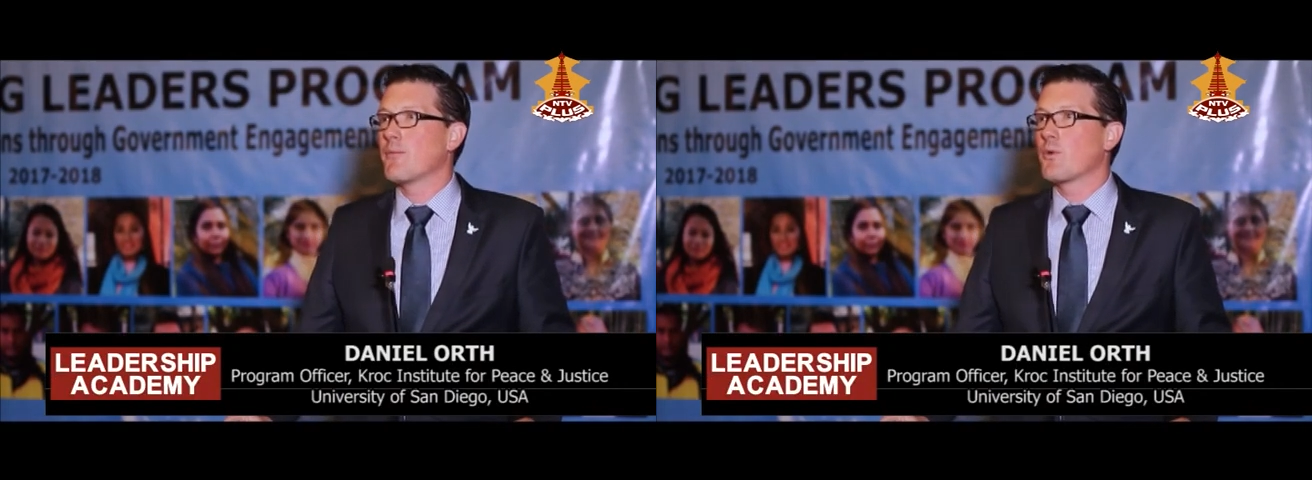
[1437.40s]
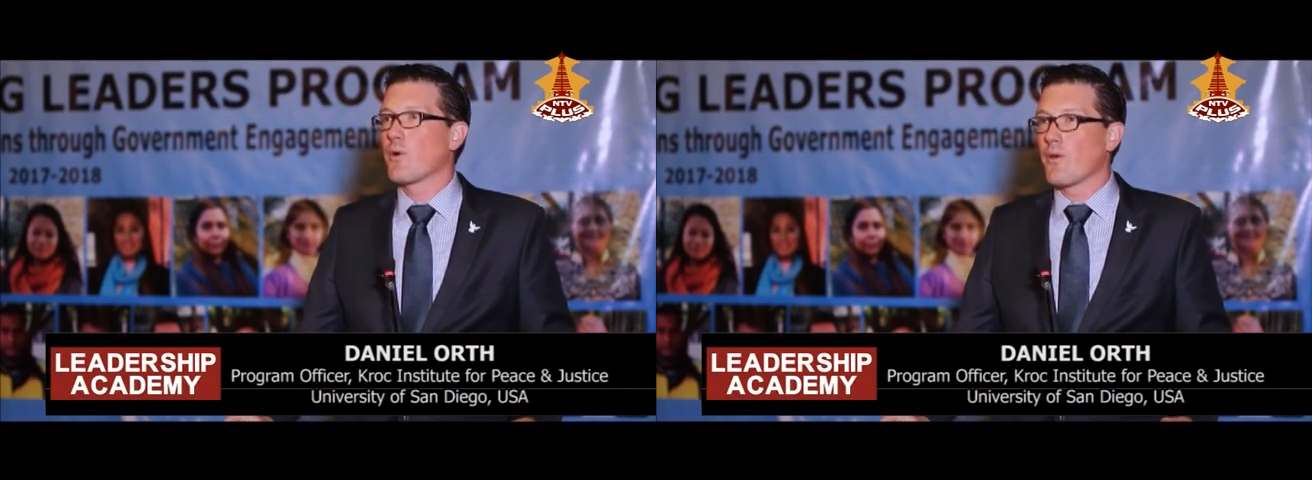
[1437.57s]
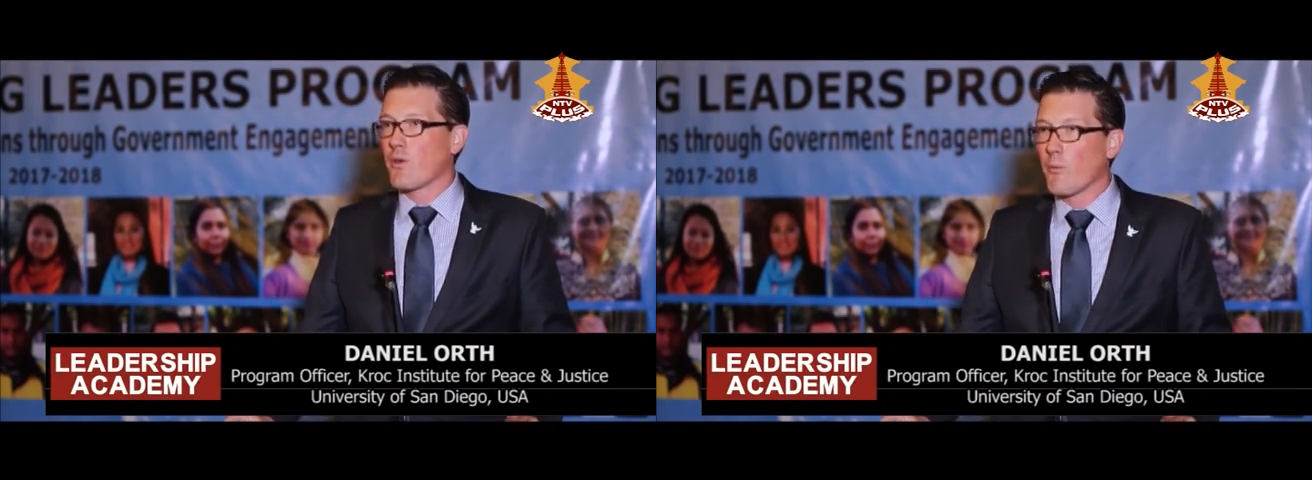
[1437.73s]

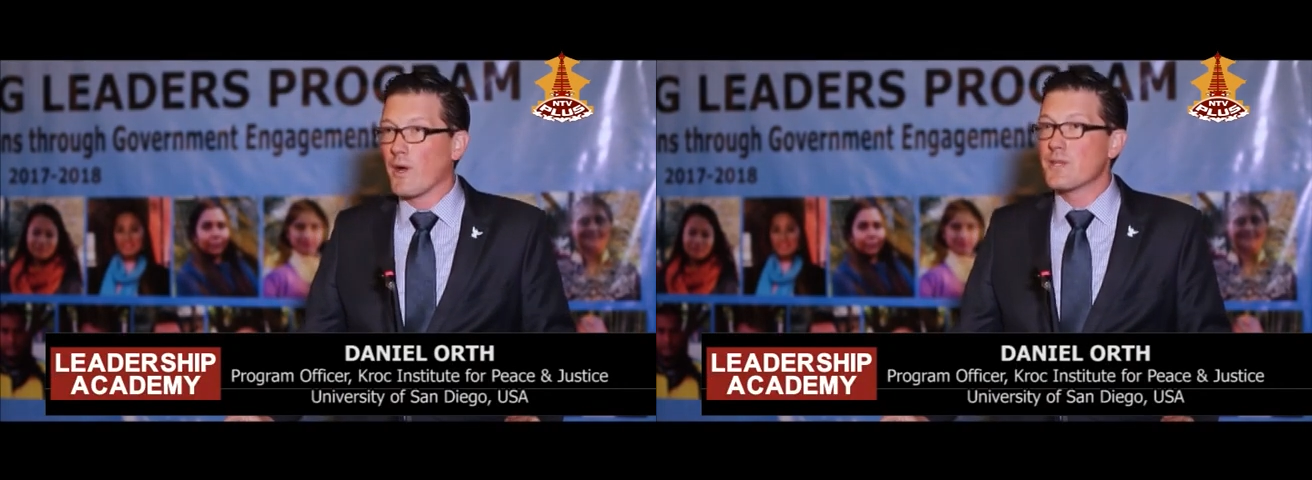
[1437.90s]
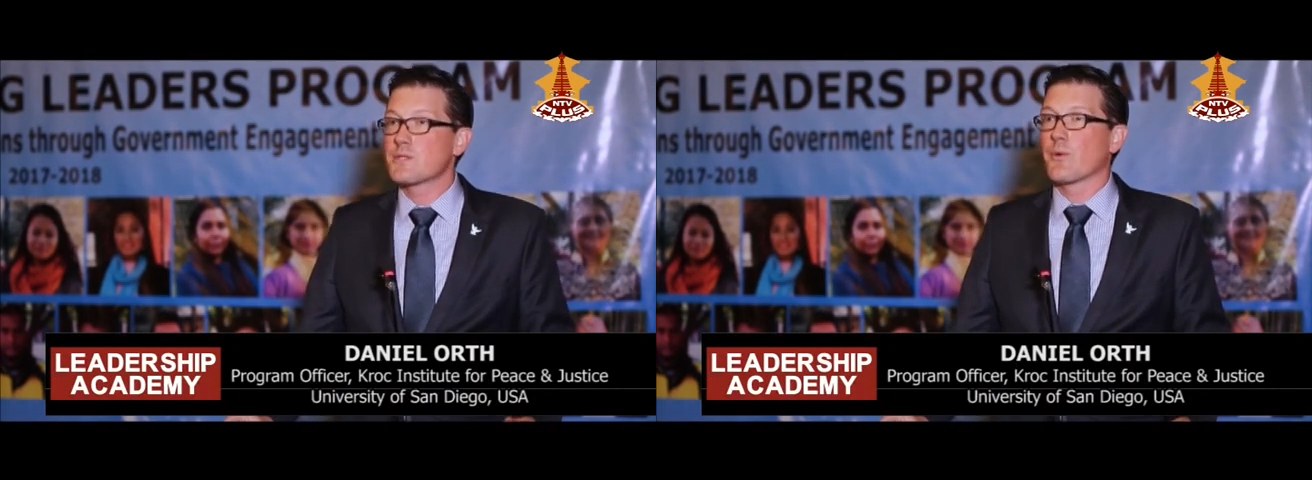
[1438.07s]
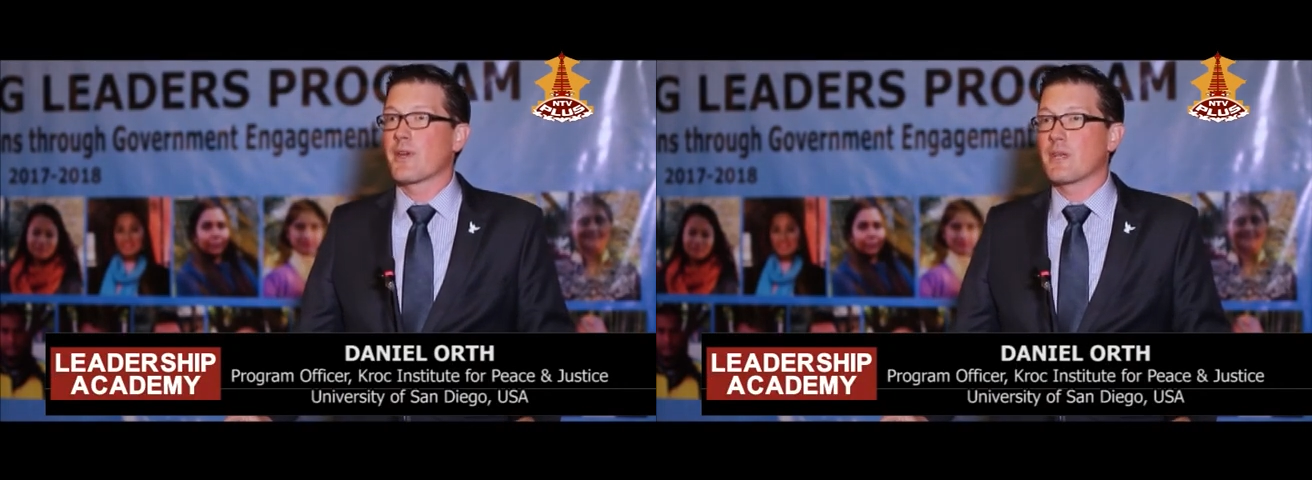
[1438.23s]
who are the
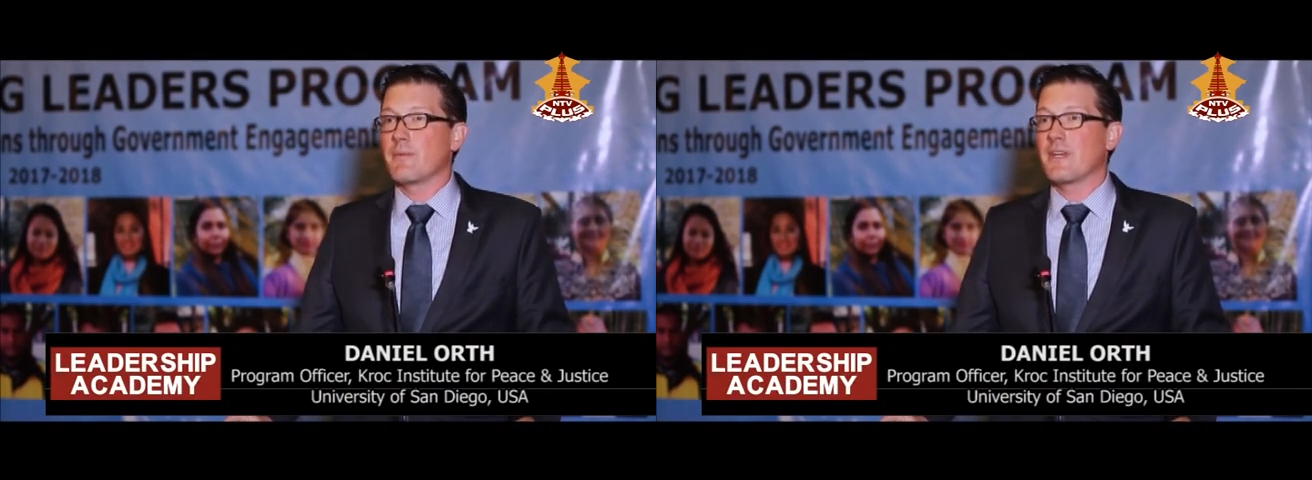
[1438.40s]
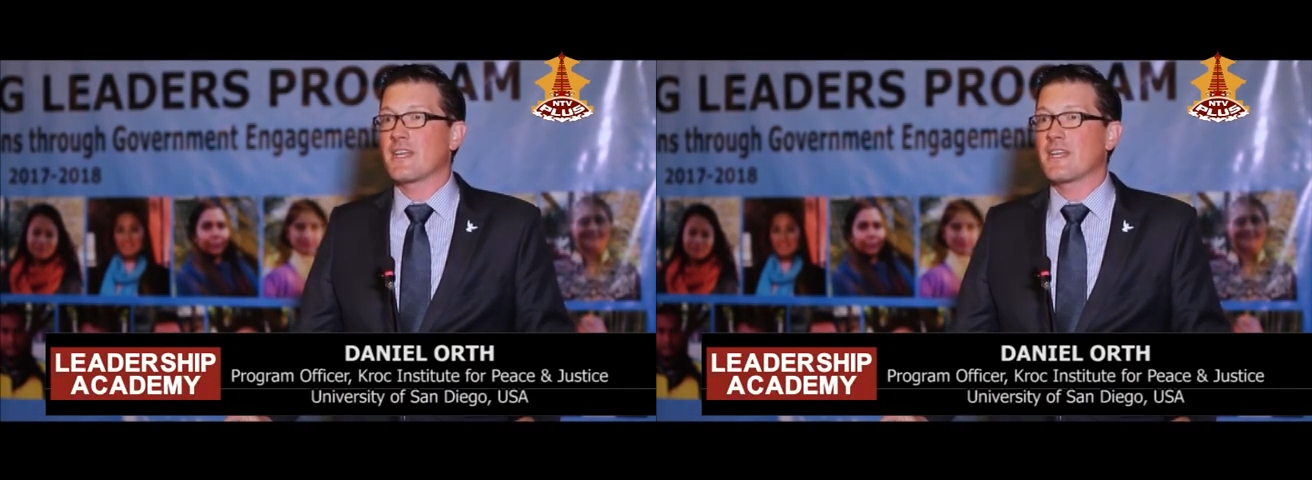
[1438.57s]
ones who are going to be